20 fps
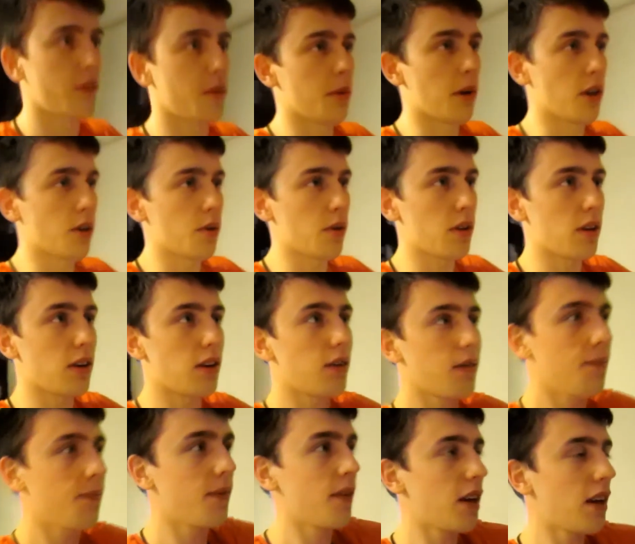to be honest with you.
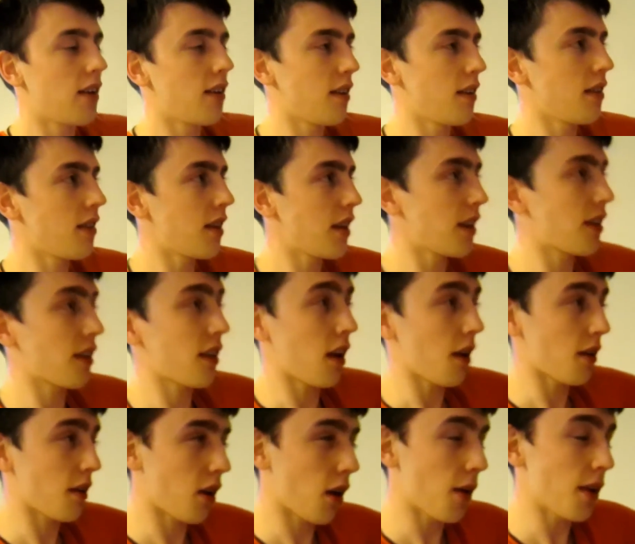
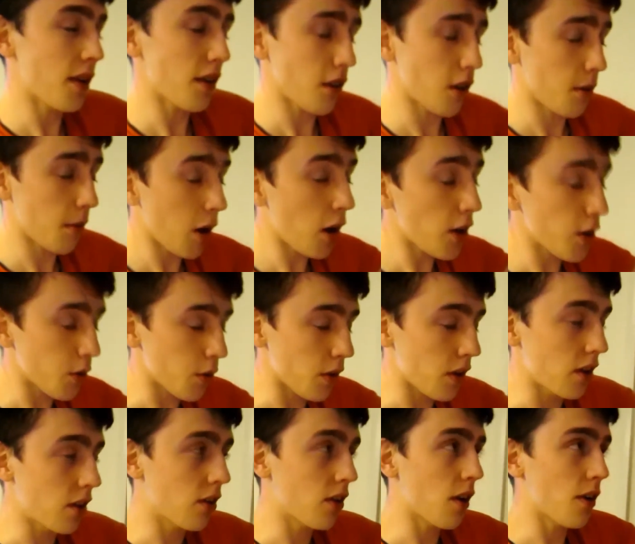
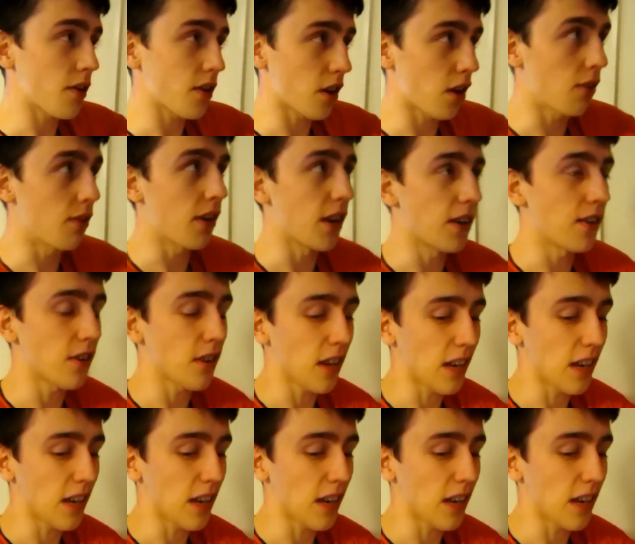Going to Lovelace